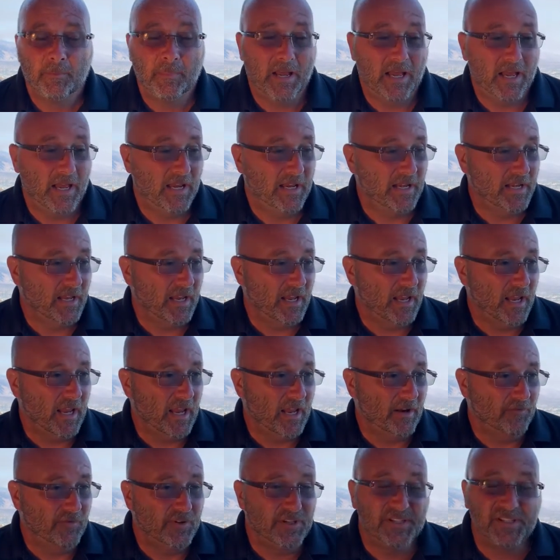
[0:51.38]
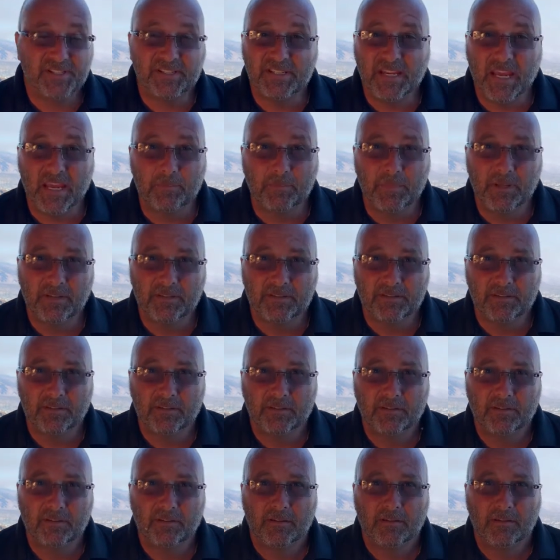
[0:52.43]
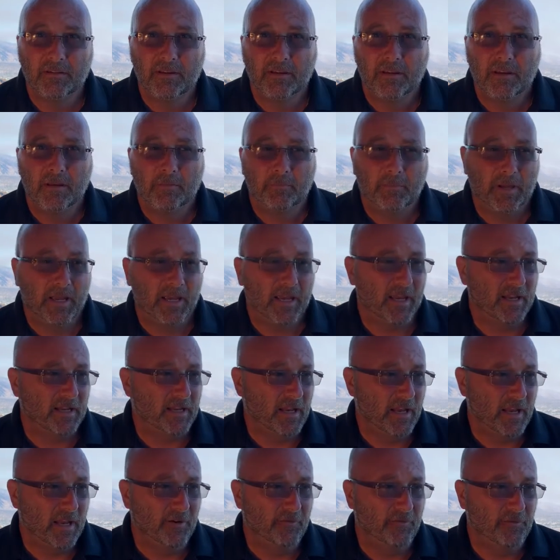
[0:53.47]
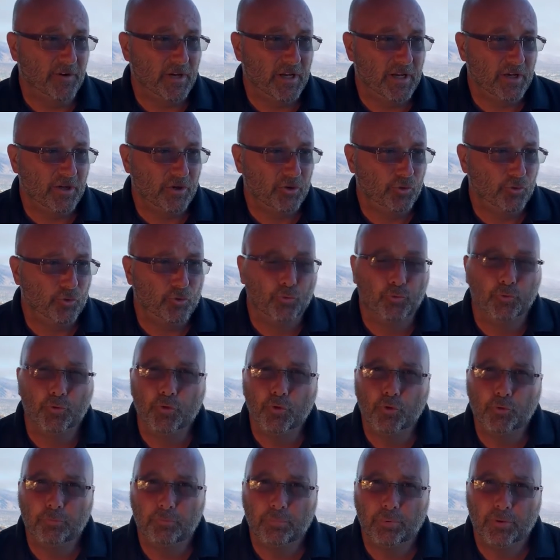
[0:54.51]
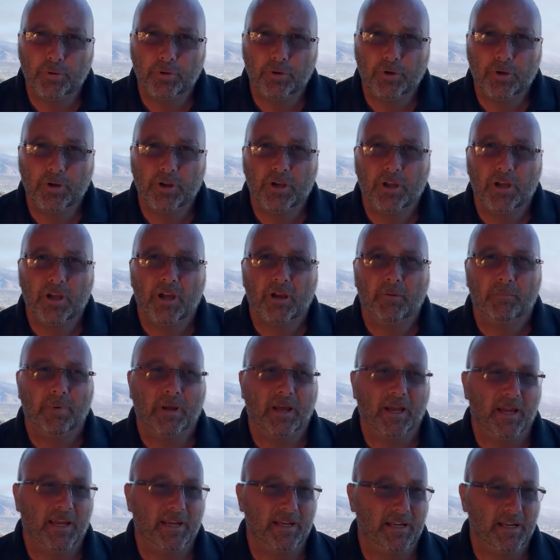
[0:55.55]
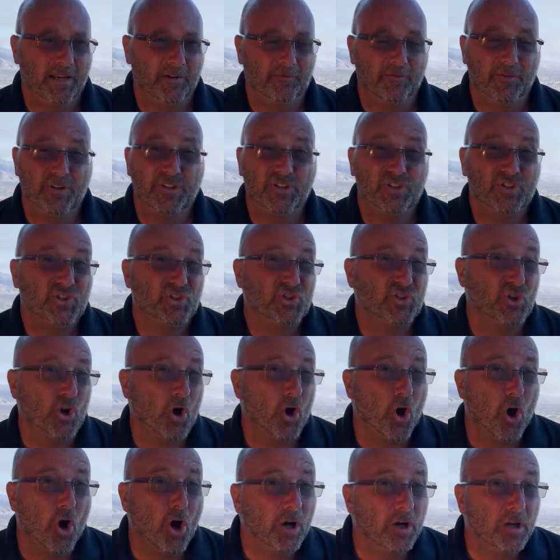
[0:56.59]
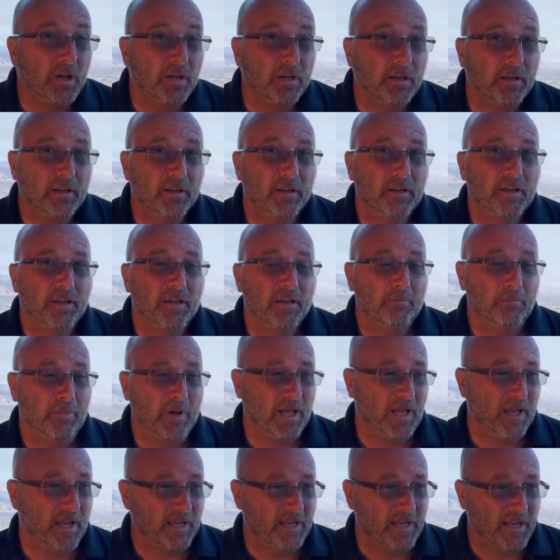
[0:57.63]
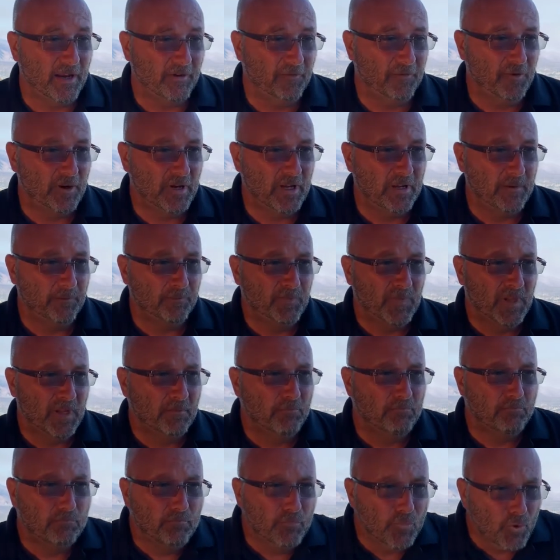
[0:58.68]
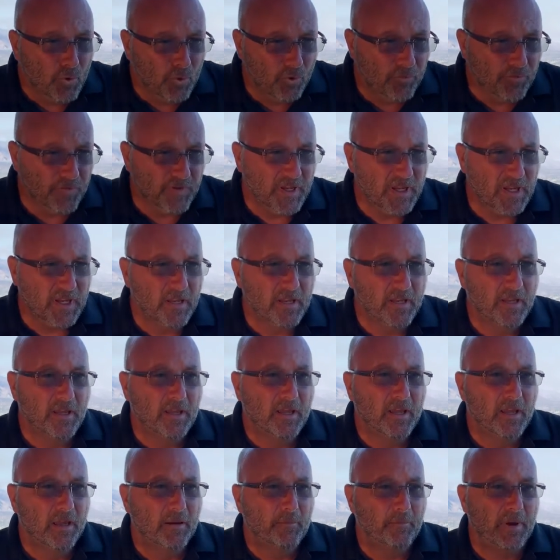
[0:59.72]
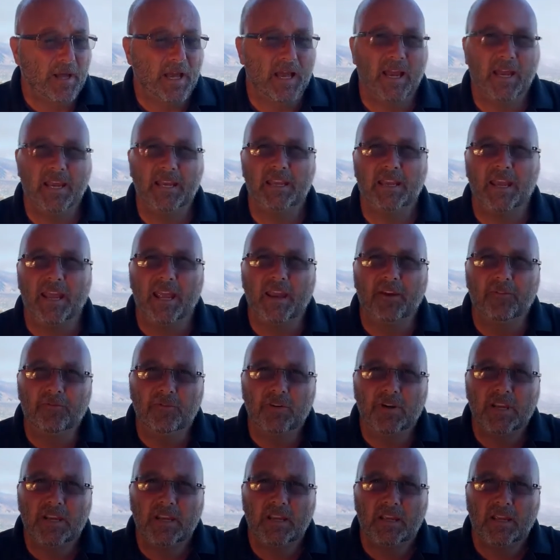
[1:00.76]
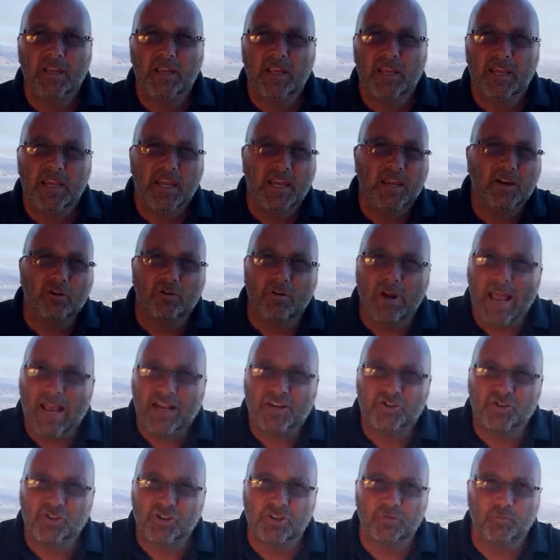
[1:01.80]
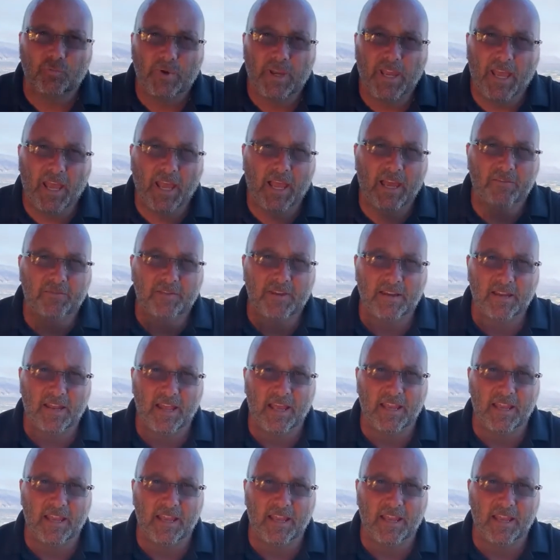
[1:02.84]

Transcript: Behind every statement, behind every group, behind every song, behind every movie, behind every interaction we have in